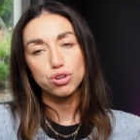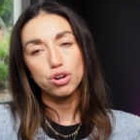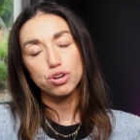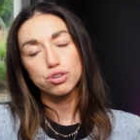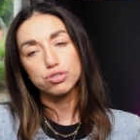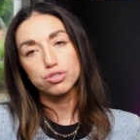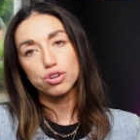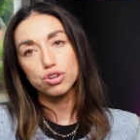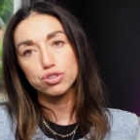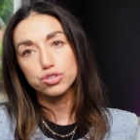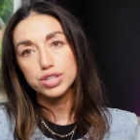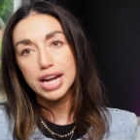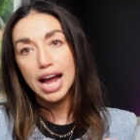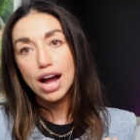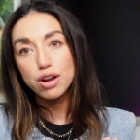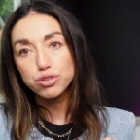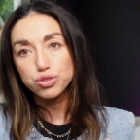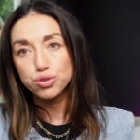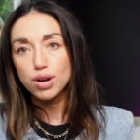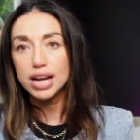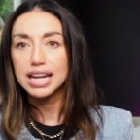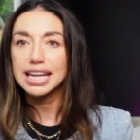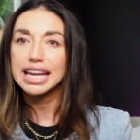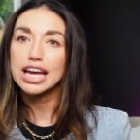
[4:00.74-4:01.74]
are now
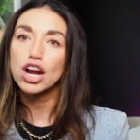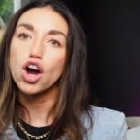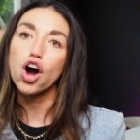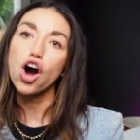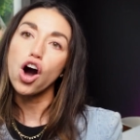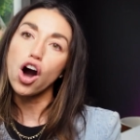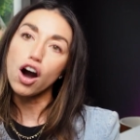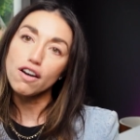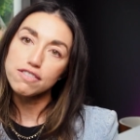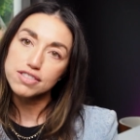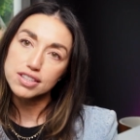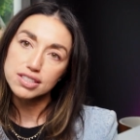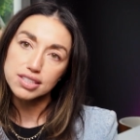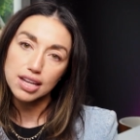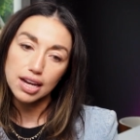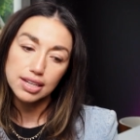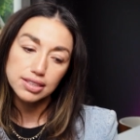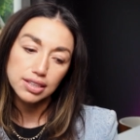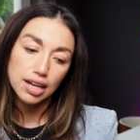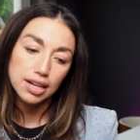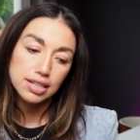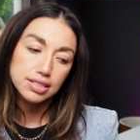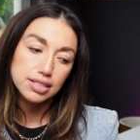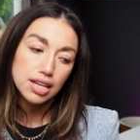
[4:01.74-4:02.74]
trying to get off the
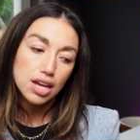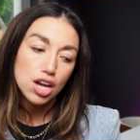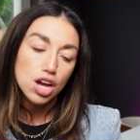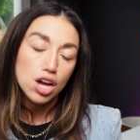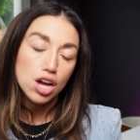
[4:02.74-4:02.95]
sidelines,